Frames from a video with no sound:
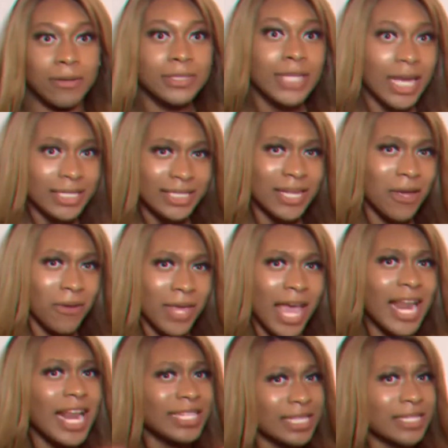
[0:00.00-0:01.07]
So I said, okay,
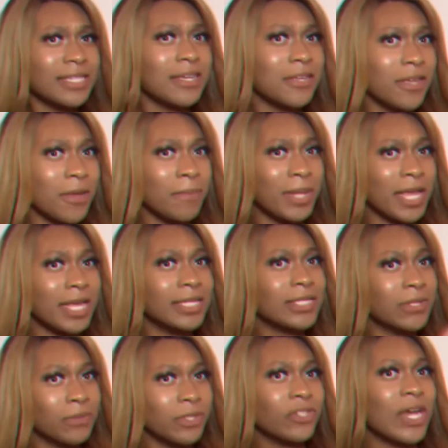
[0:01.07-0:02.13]
that sounds like a good plan.
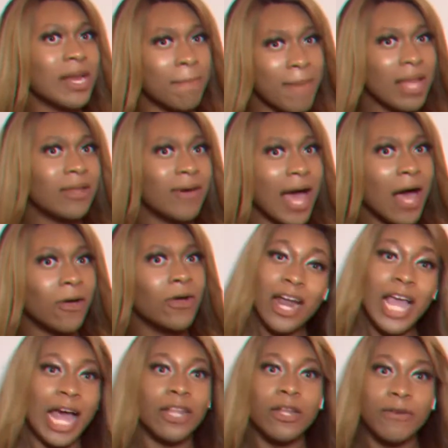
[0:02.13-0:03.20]
So we're trying to mellow out.
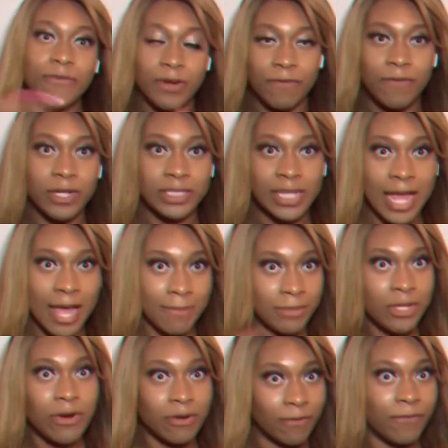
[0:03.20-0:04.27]
I learned from the first time,
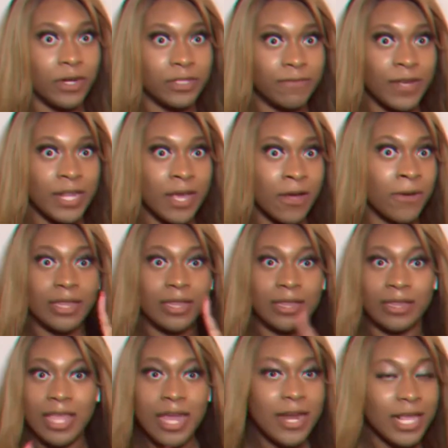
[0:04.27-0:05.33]
you know, the first video,
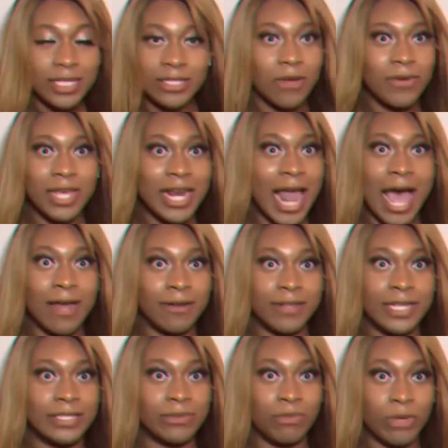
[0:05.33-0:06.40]
there is no getting out of
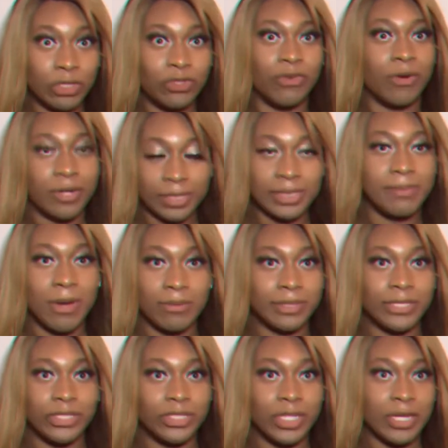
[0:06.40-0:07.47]
this once you already smoked
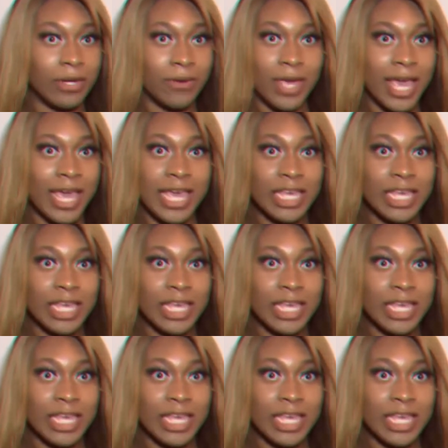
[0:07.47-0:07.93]
this shit, okay?